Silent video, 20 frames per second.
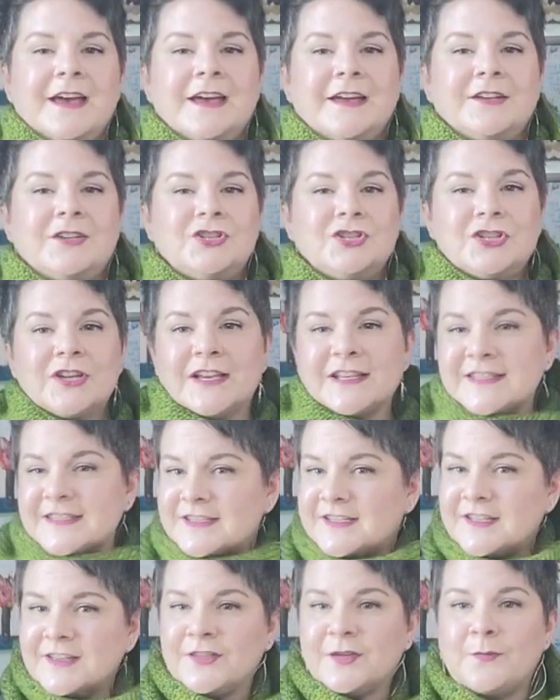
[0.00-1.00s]

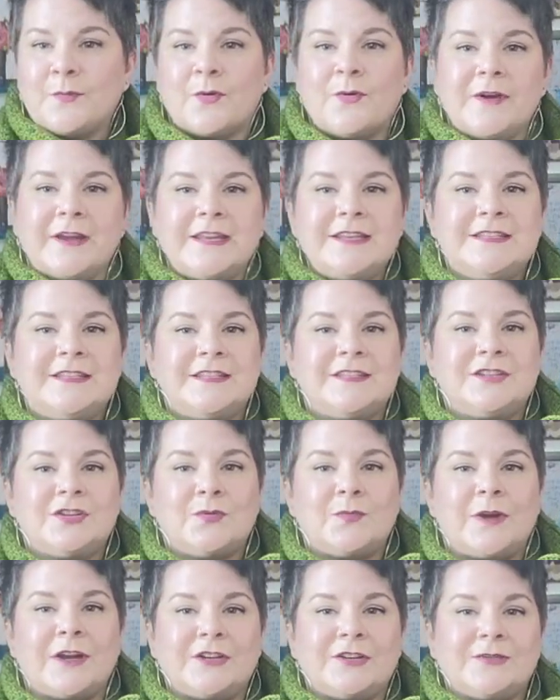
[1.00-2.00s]
adjust the point to
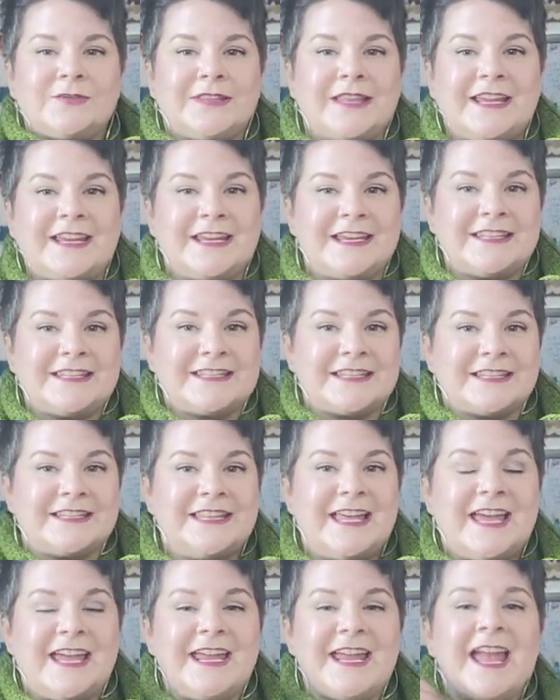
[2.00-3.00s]
where you'd like it to
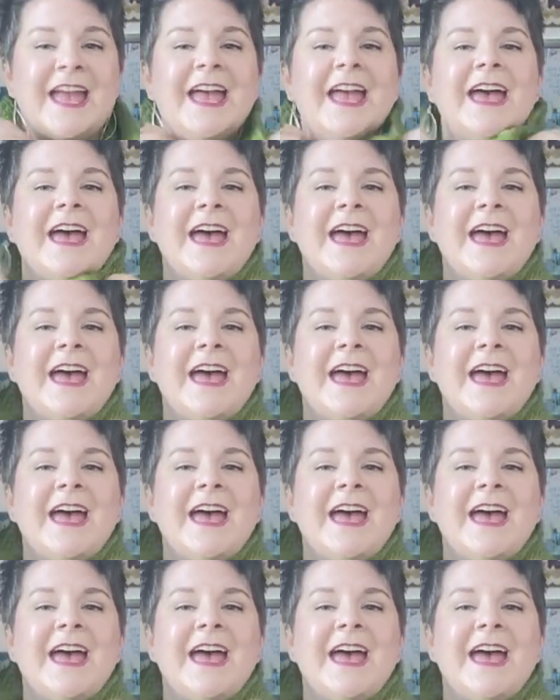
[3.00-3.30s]
lay,